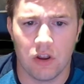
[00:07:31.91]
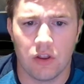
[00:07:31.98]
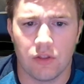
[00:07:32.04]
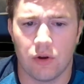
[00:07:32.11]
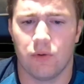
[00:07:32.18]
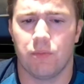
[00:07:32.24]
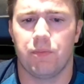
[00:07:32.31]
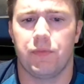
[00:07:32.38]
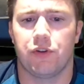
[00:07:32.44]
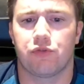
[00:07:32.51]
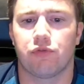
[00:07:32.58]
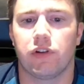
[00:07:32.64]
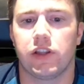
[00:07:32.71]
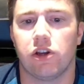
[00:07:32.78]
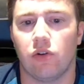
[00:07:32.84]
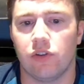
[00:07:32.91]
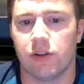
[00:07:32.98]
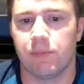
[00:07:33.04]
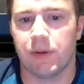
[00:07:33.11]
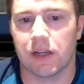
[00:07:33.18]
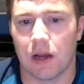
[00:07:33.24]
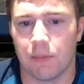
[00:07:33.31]
though this really only
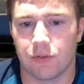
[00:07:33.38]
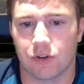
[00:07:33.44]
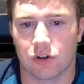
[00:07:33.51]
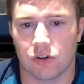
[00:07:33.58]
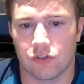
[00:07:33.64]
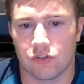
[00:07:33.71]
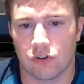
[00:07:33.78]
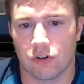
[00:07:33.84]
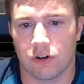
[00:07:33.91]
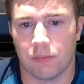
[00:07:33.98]
becomes a concern